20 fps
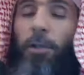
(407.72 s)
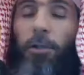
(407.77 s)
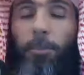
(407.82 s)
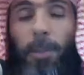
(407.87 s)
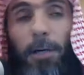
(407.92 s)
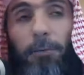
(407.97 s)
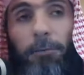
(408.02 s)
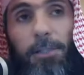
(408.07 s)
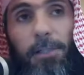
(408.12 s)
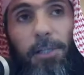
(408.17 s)
for the
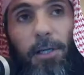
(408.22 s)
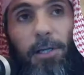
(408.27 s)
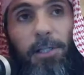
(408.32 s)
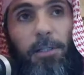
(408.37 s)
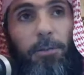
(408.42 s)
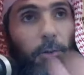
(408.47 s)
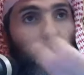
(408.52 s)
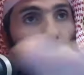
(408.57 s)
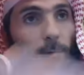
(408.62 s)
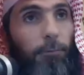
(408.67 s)
Prophet
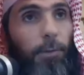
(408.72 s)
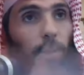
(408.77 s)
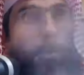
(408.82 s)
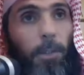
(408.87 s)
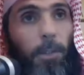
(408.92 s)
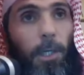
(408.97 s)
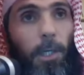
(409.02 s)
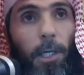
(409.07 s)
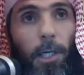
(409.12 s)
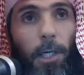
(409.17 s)
nor
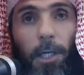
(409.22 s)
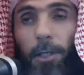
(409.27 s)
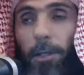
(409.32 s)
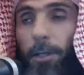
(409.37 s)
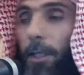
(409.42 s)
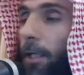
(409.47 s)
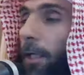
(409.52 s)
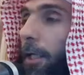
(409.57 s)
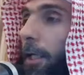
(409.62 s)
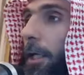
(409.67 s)
from
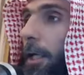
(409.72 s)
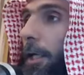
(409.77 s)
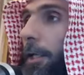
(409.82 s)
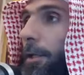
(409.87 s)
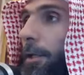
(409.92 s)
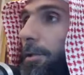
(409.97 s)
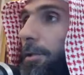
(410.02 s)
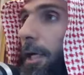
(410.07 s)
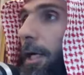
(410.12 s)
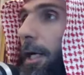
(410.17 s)

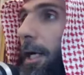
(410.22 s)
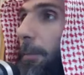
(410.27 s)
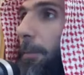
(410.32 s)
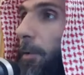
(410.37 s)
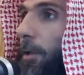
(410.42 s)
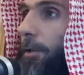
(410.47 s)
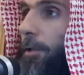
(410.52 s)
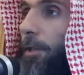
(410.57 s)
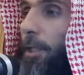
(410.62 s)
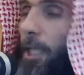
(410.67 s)
the
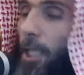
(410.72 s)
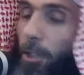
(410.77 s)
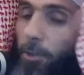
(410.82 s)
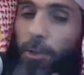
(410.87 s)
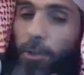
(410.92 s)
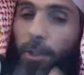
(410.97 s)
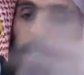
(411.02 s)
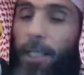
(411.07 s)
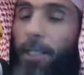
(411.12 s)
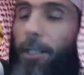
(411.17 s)
Sahaba
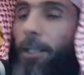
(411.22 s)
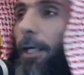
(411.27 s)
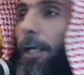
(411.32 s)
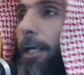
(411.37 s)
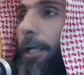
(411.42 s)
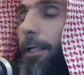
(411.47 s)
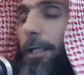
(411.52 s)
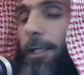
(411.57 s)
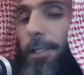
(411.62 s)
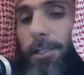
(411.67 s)
radiallahu anhu
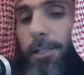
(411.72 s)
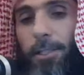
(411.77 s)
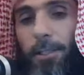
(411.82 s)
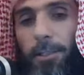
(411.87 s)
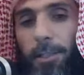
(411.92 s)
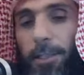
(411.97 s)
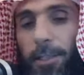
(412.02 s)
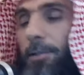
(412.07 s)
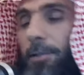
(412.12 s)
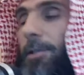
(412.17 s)
and his
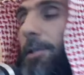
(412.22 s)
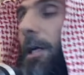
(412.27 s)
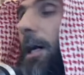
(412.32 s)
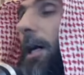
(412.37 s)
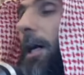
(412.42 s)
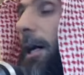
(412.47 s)
successors